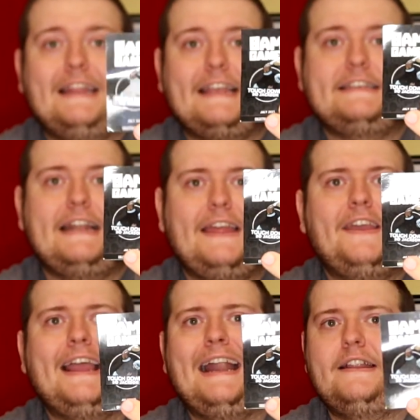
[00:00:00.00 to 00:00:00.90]
Like I said, I
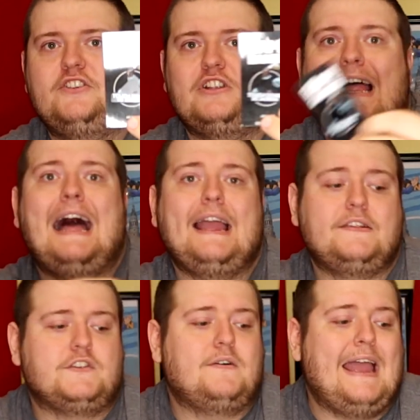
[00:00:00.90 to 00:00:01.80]
think I got it in July,
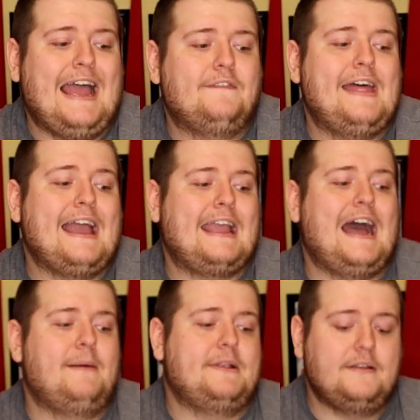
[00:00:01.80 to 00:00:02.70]
so I have that
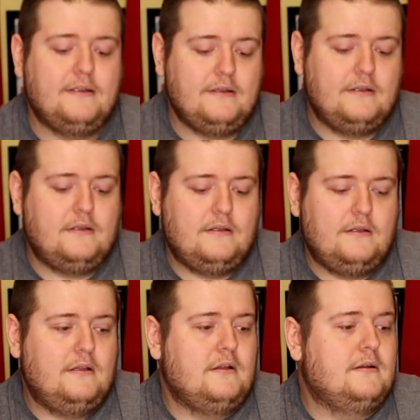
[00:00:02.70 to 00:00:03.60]
common.
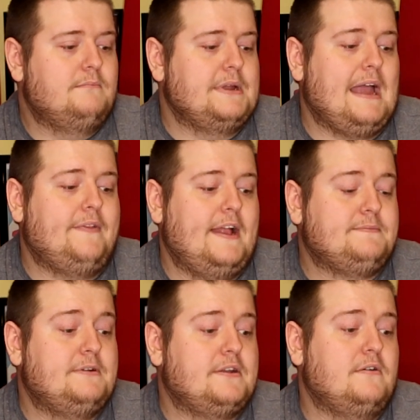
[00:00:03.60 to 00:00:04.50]
But yeah, that's
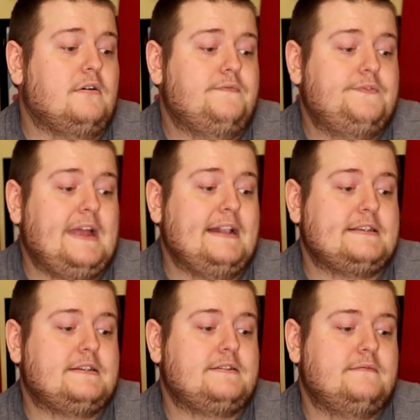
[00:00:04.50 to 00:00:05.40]
pretty cool.
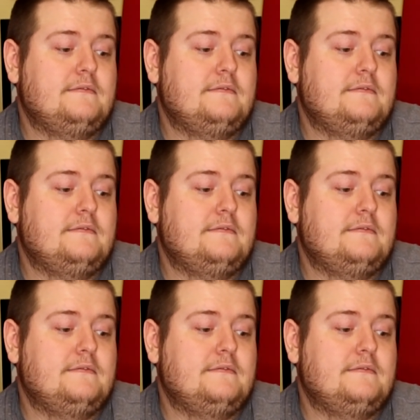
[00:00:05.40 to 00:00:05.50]
That's,